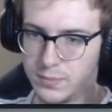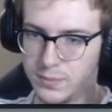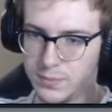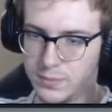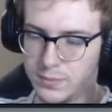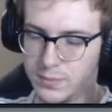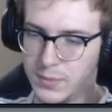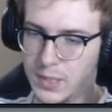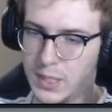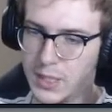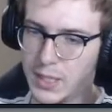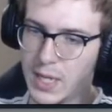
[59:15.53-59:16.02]

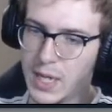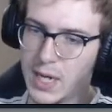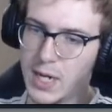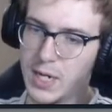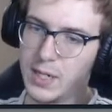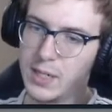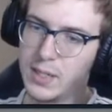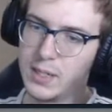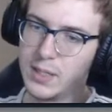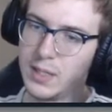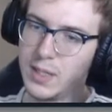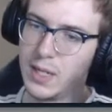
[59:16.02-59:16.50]
Look at it
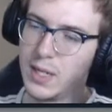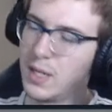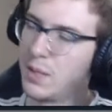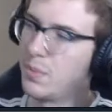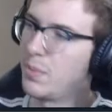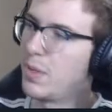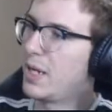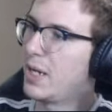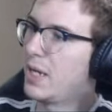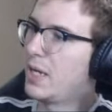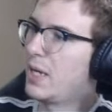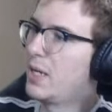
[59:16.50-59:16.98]
in game.
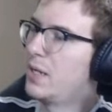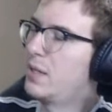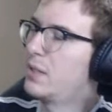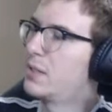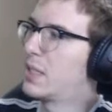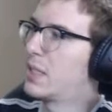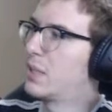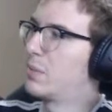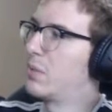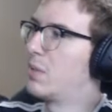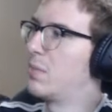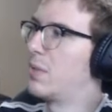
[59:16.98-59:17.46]
It'll
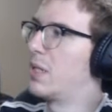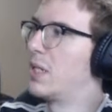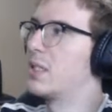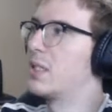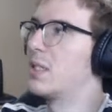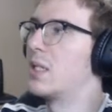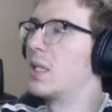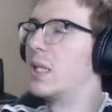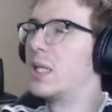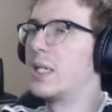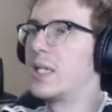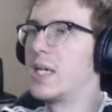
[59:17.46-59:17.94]
take me a minute to
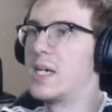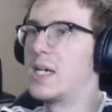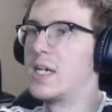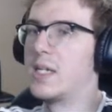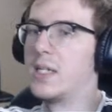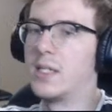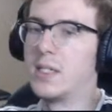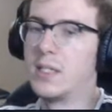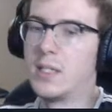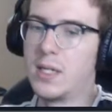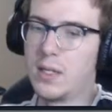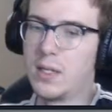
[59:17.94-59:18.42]
look at it
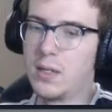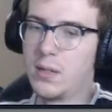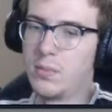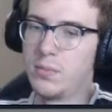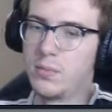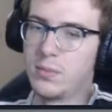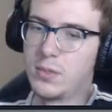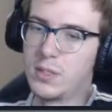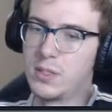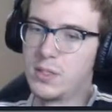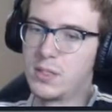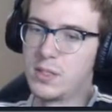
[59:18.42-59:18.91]
in game
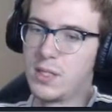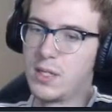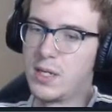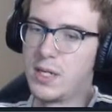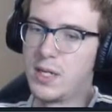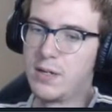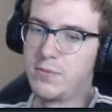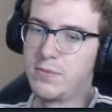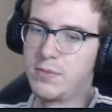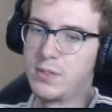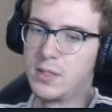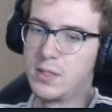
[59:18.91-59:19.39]
because I'll
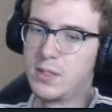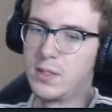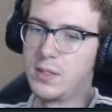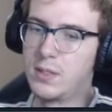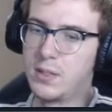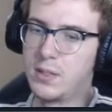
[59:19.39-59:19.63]
have to